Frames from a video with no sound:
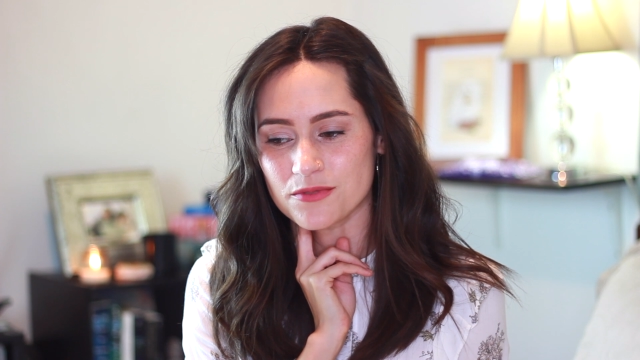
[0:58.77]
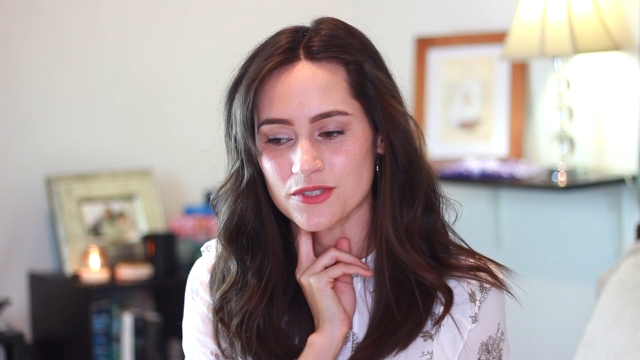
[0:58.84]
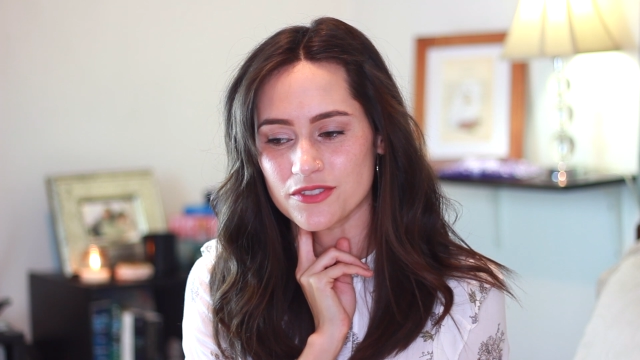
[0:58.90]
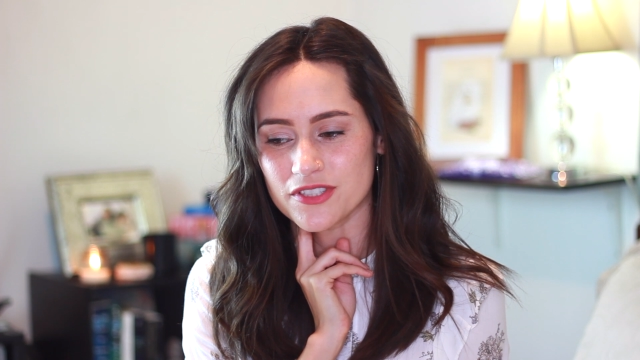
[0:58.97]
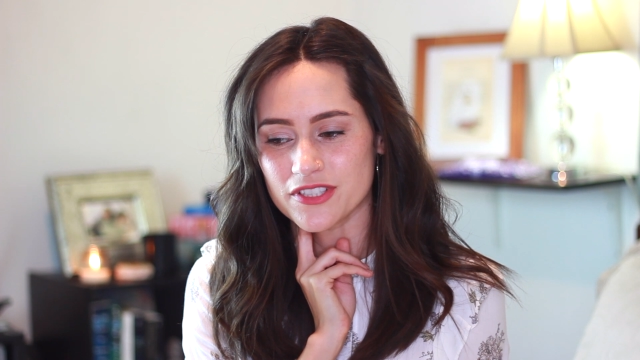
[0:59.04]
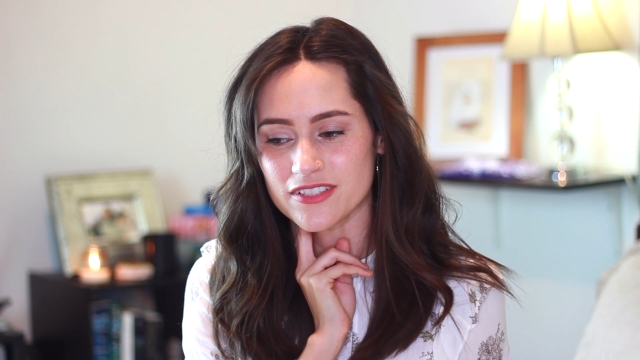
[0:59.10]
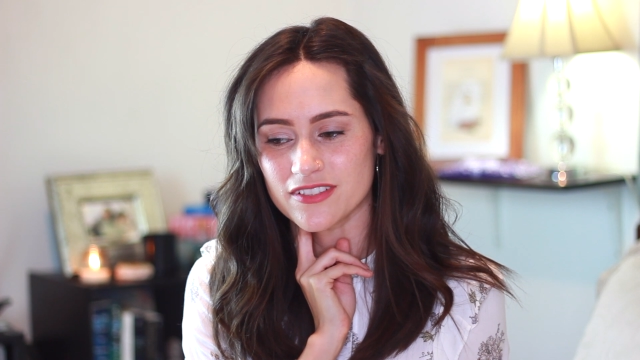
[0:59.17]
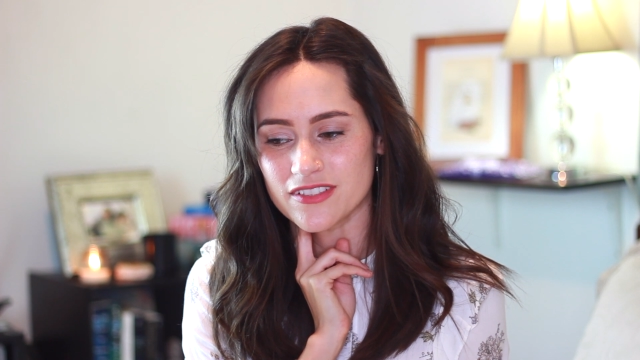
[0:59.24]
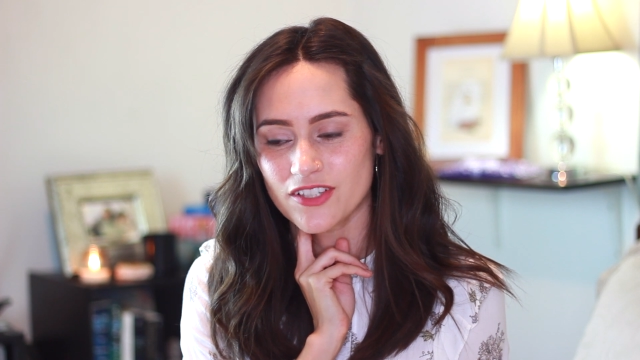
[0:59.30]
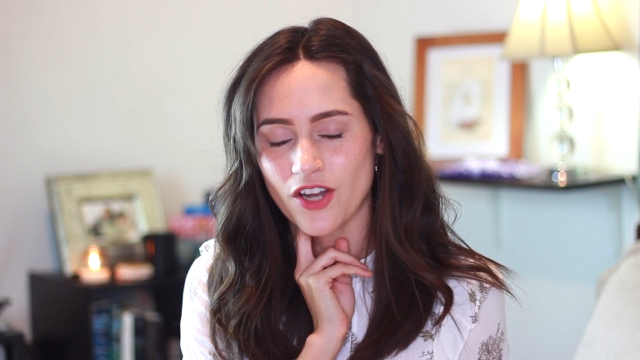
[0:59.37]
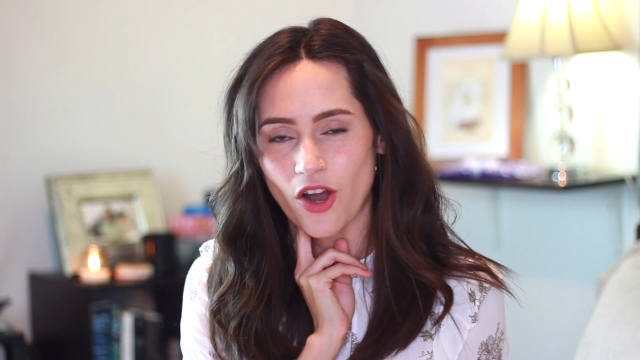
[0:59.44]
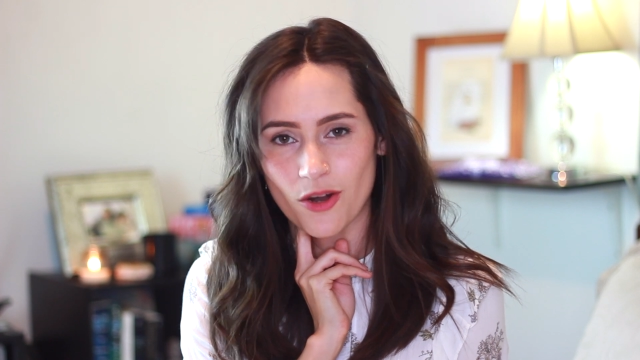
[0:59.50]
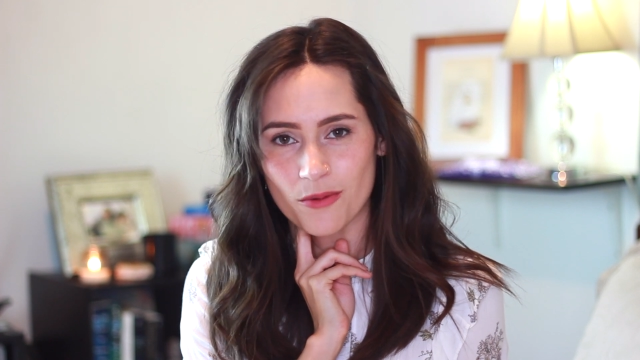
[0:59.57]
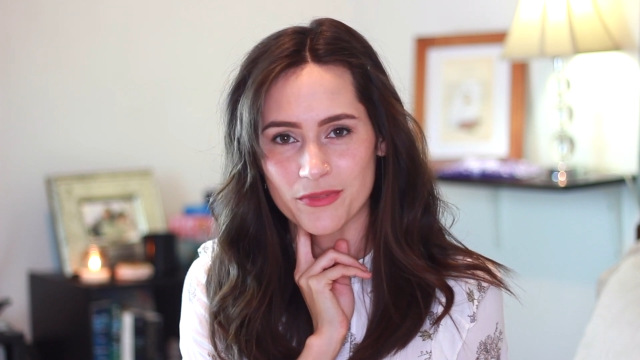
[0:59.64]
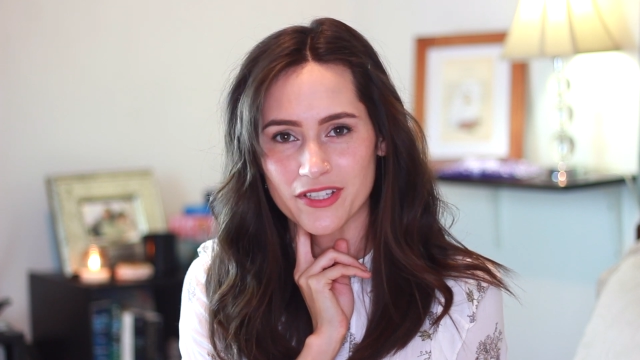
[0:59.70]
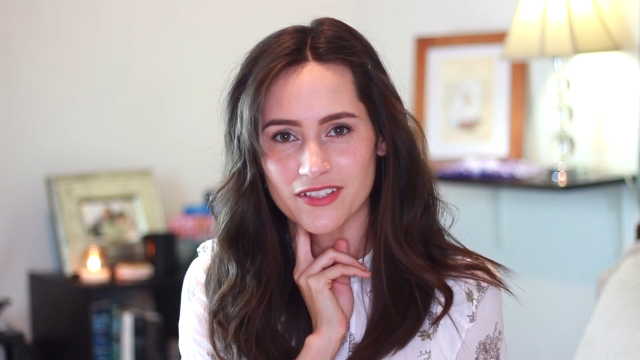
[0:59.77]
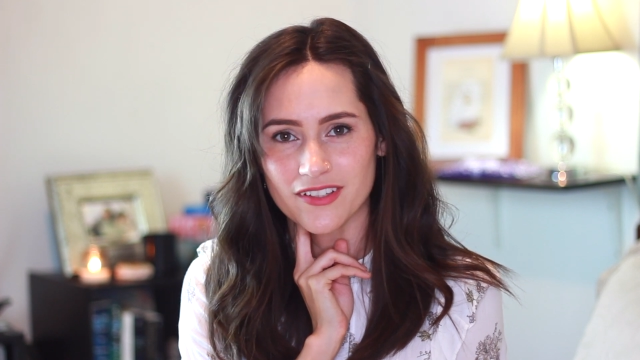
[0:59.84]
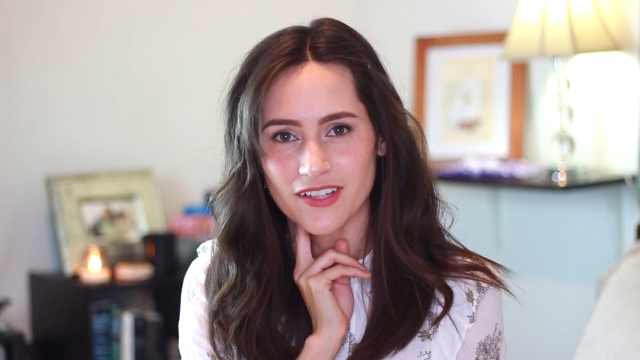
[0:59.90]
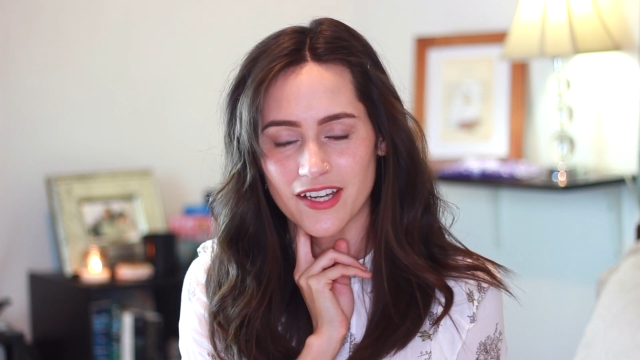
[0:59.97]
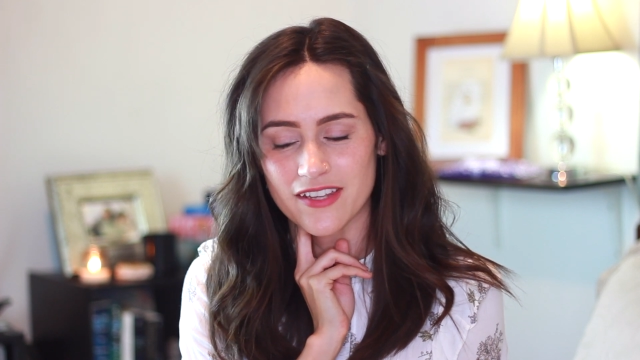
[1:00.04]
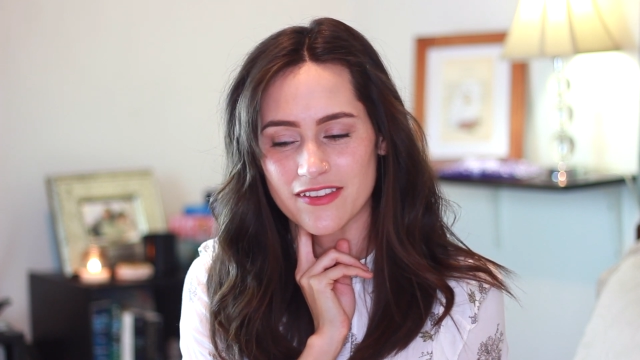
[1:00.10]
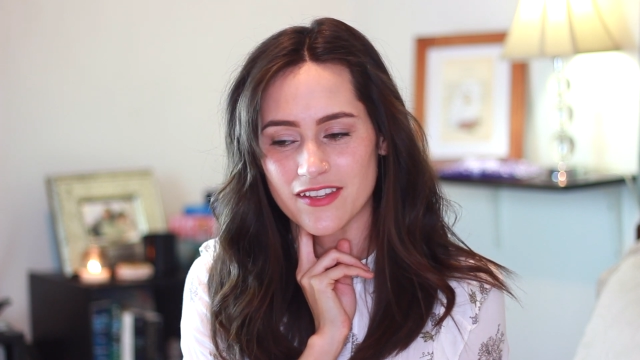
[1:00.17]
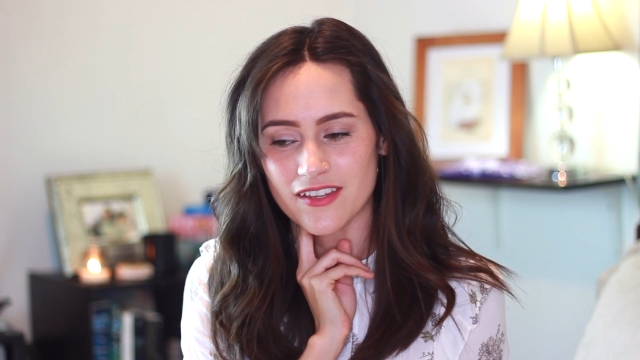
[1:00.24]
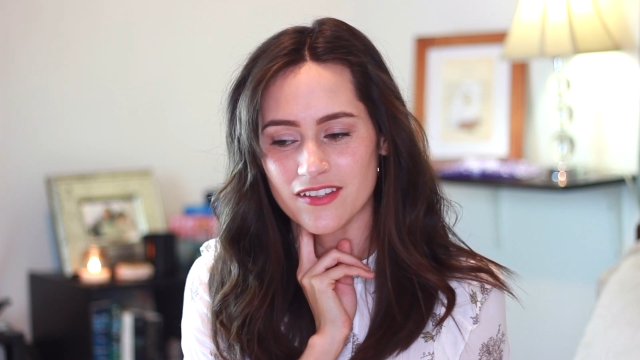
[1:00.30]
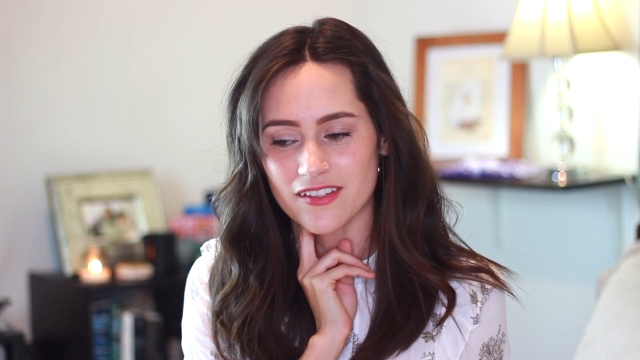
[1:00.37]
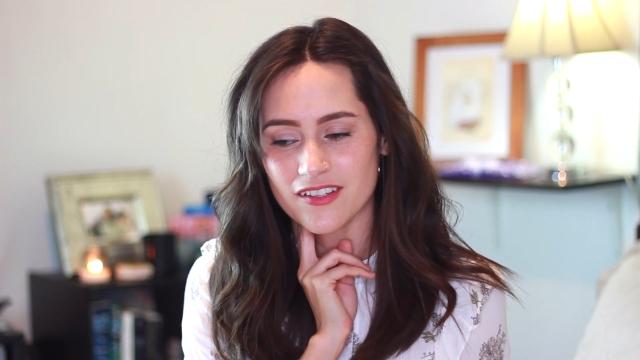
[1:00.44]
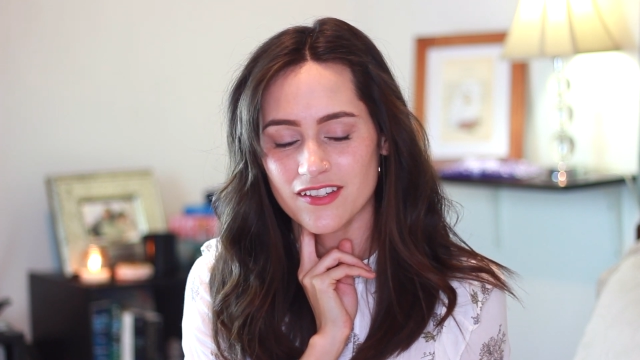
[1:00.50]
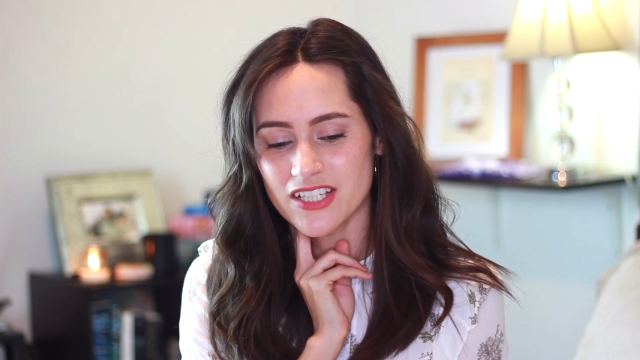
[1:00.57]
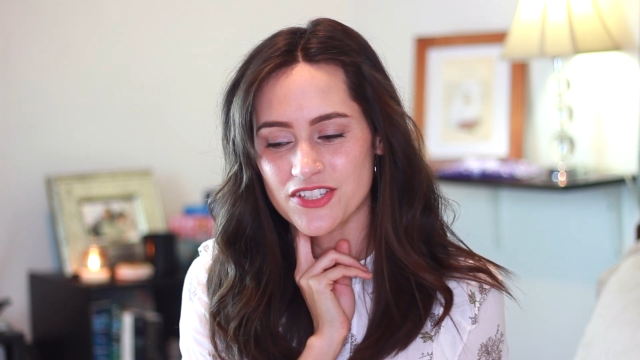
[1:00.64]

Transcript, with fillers: really calming, I think.